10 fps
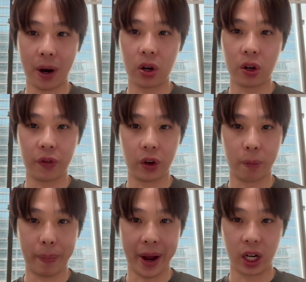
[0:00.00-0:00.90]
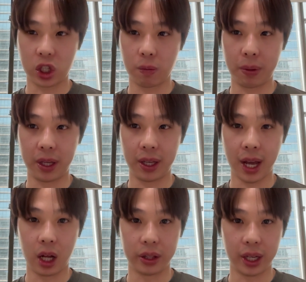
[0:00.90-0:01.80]
bulk of your bag should be
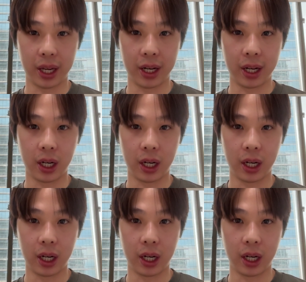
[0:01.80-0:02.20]
held in